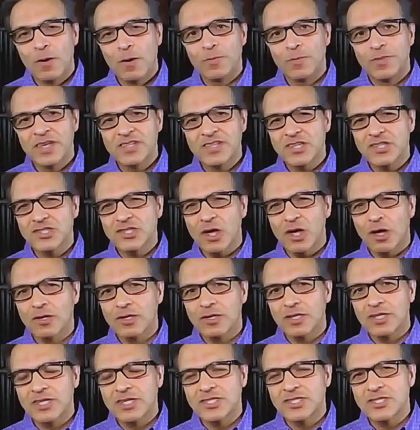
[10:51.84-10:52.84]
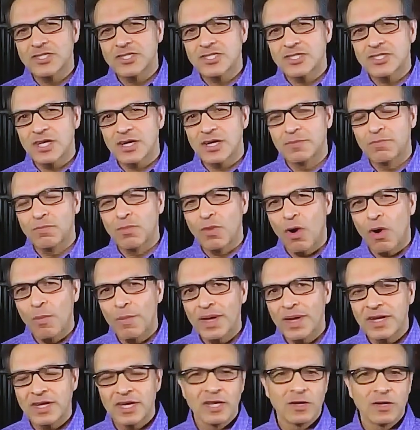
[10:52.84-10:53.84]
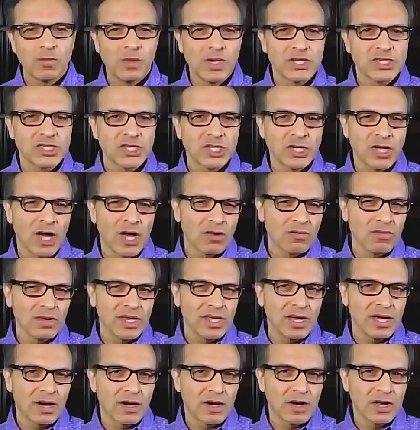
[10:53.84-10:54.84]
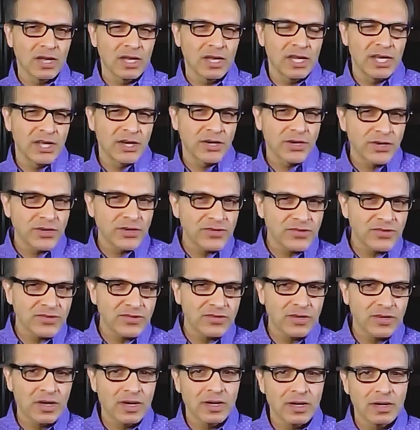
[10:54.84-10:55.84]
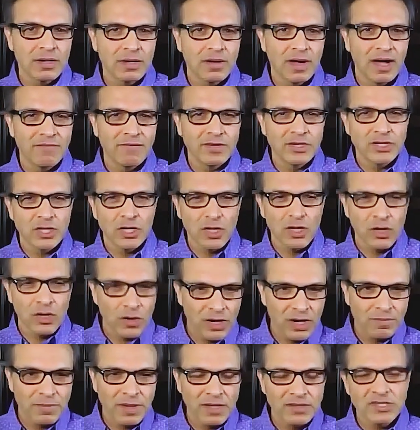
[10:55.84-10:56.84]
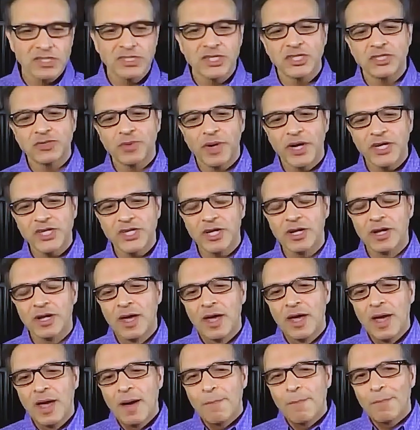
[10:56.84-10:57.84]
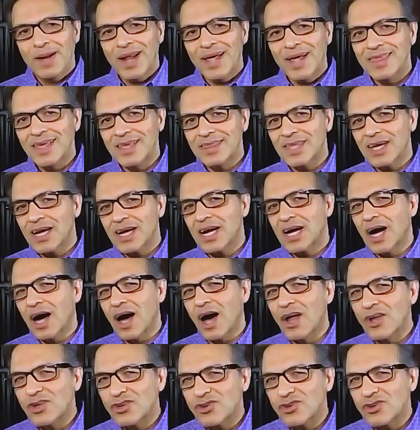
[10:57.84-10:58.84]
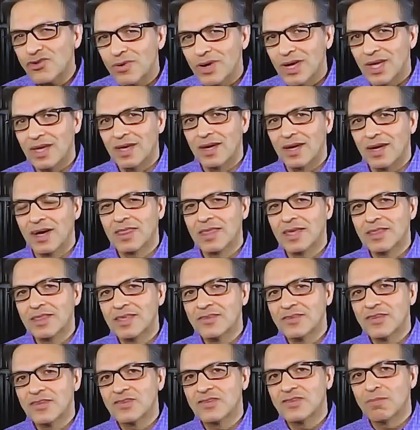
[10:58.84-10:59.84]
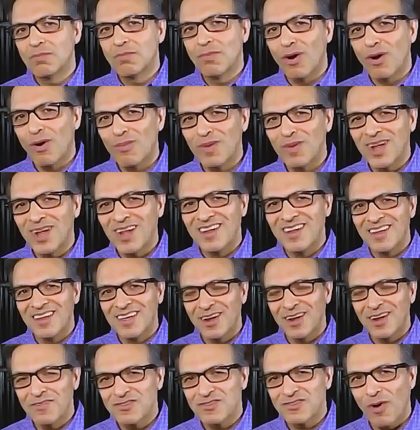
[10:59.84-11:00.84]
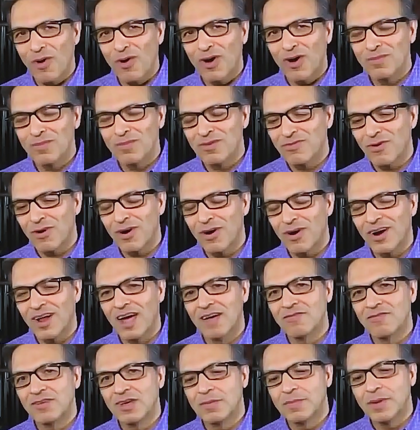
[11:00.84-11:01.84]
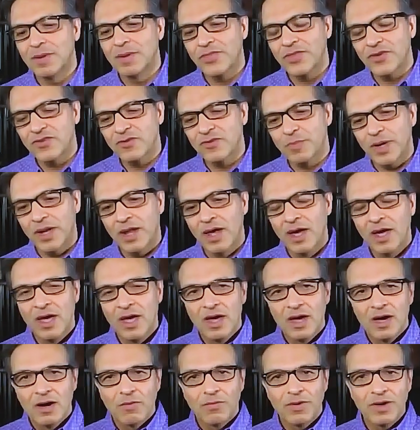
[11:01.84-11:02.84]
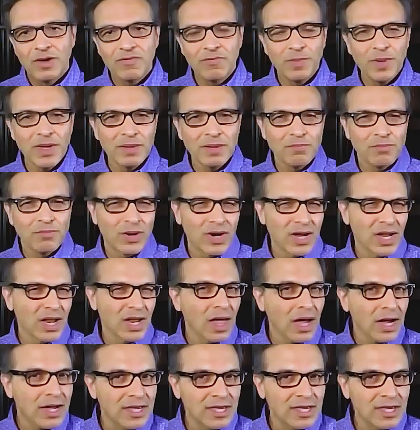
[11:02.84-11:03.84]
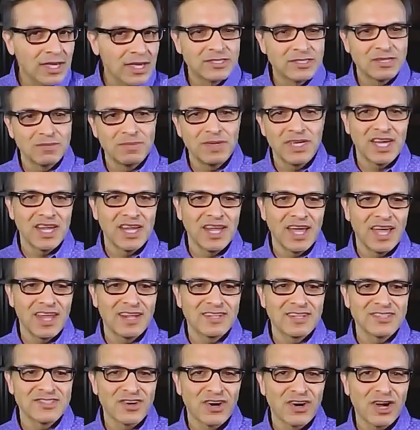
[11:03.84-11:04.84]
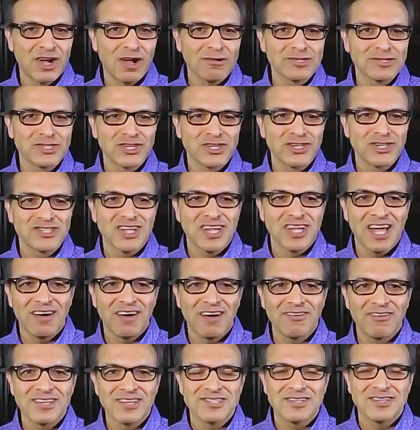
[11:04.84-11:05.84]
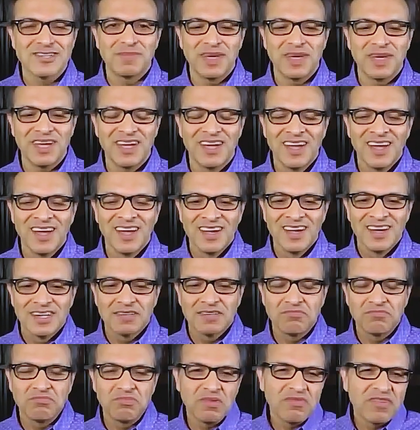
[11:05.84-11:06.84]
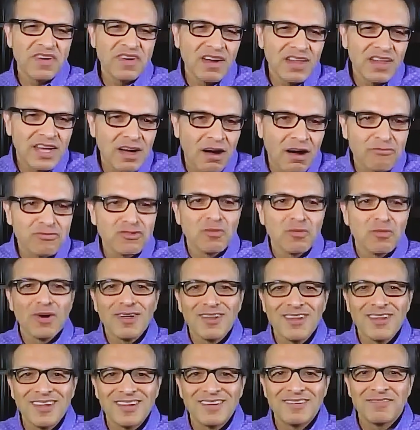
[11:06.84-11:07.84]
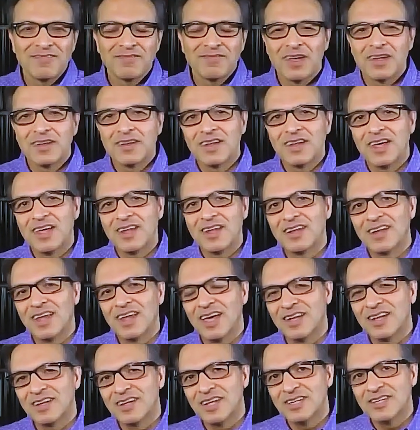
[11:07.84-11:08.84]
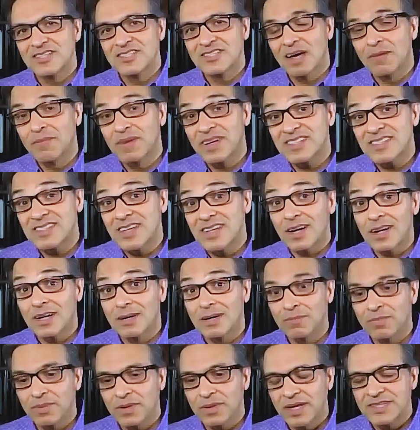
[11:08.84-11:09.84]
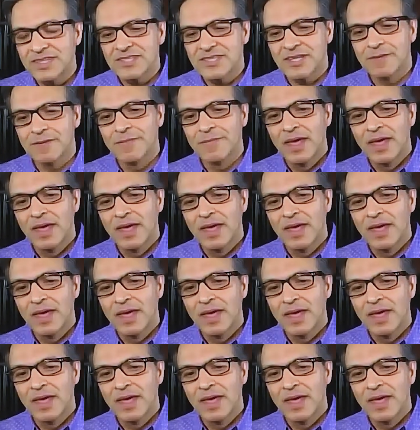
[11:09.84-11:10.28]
this is a moment in which not only are leaders having to learn about the situation, but I think the country, I think this is a moment, you know, I've spoken before at Ivey about this, but we've been pretty lucky to be Canadians. Our culture has allowed us to be fairly comfortable and to some extent complacent.